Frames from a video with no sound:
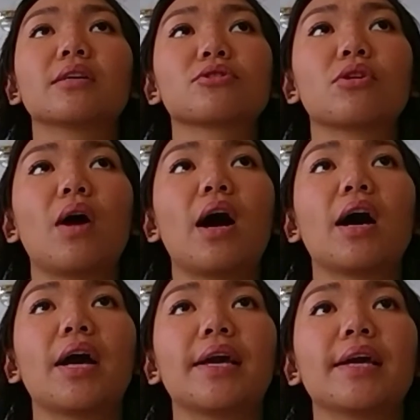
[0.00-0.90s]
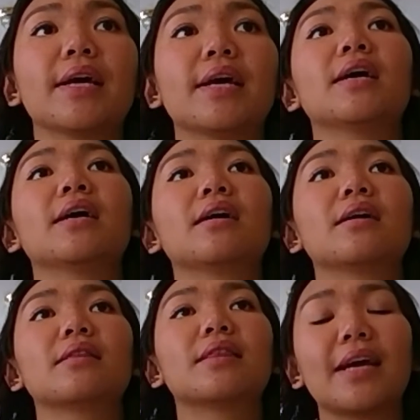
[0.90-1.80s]
So I
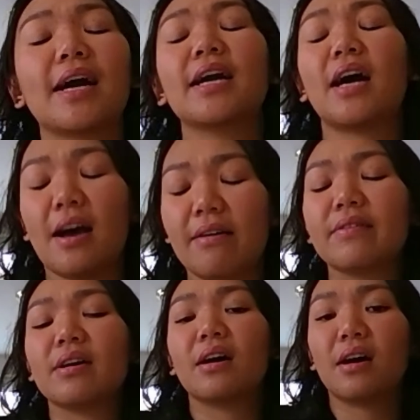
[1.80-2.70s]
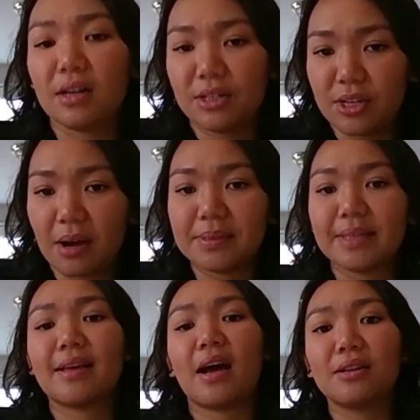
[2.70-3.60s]
think I have
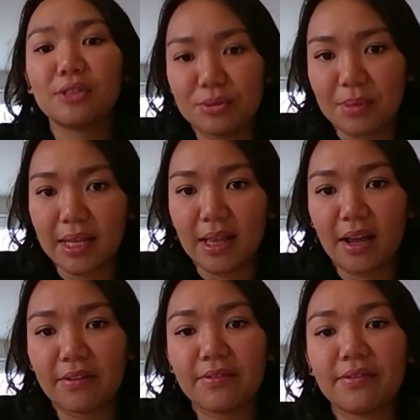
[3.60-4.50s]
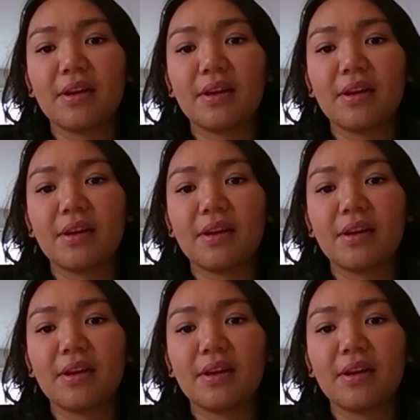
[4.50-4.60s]
adopted that into my life,